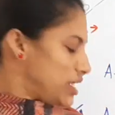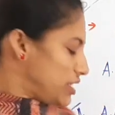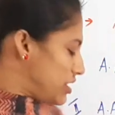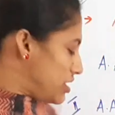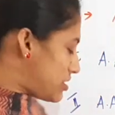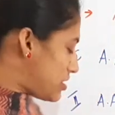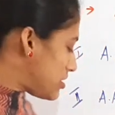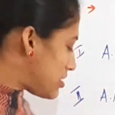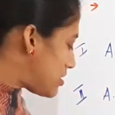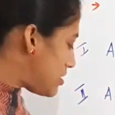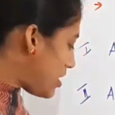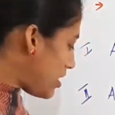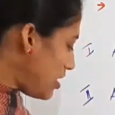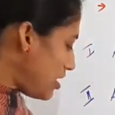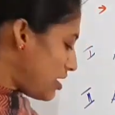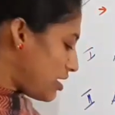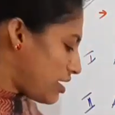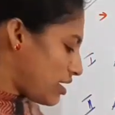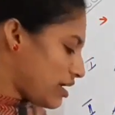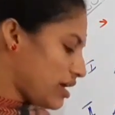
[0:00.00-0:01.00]
This is the
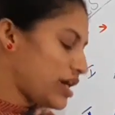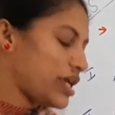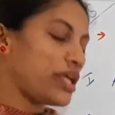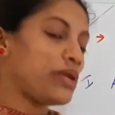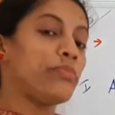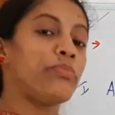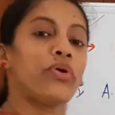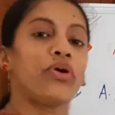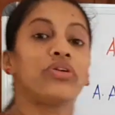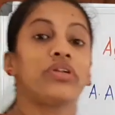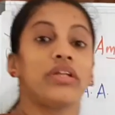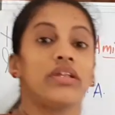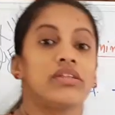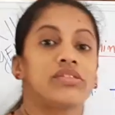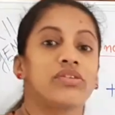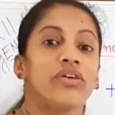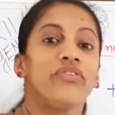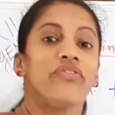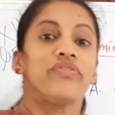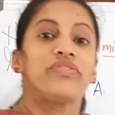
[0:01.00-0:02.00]

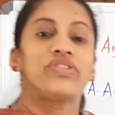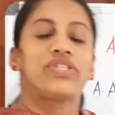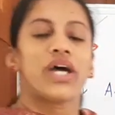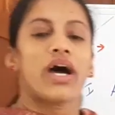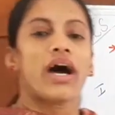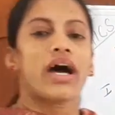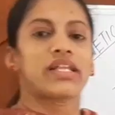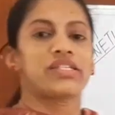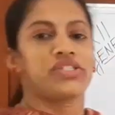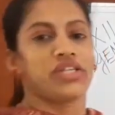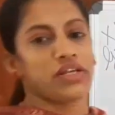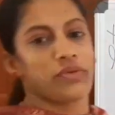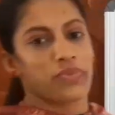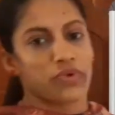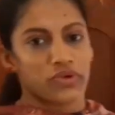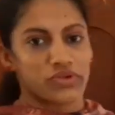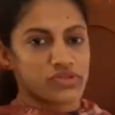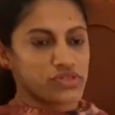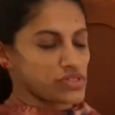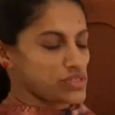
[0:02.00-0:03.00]
importance of charging
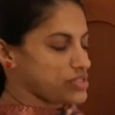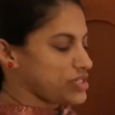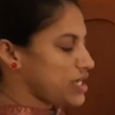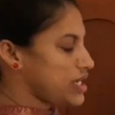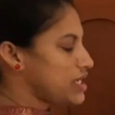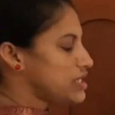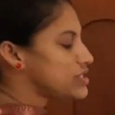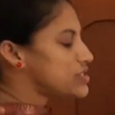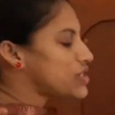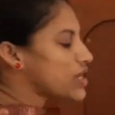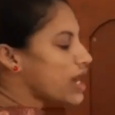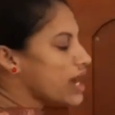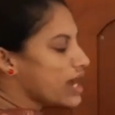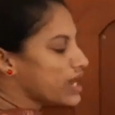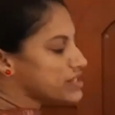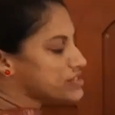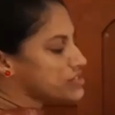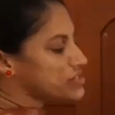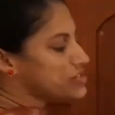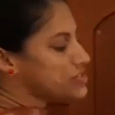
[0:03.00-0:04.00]
process.
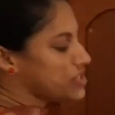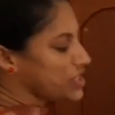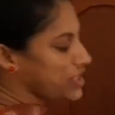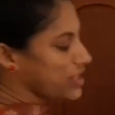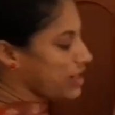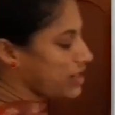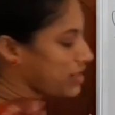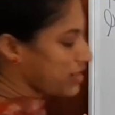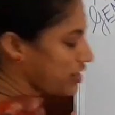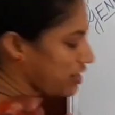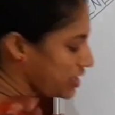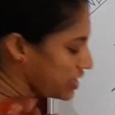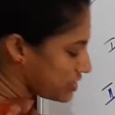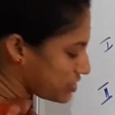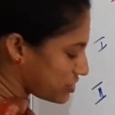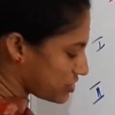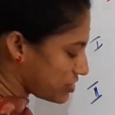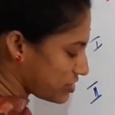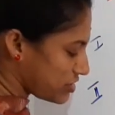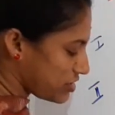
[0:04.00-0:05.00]
Charged
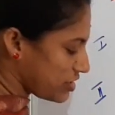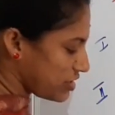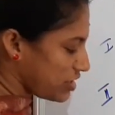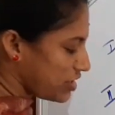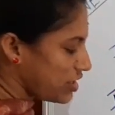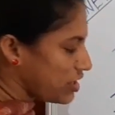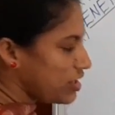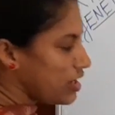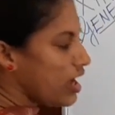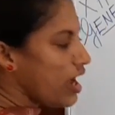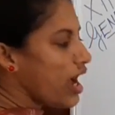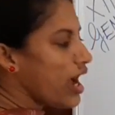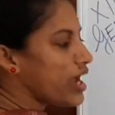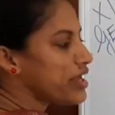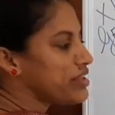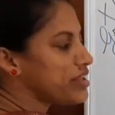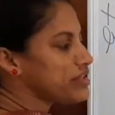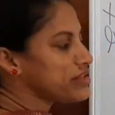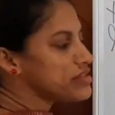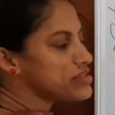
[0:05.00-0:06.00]
tRNAs. I
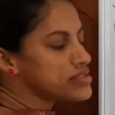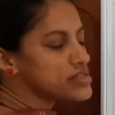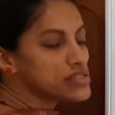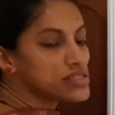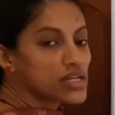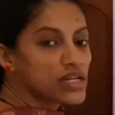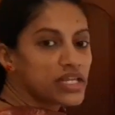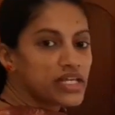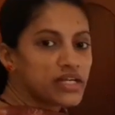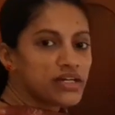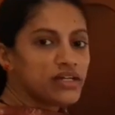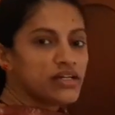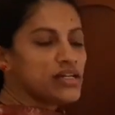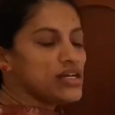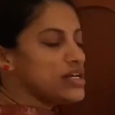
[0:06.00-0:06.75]
think this is clear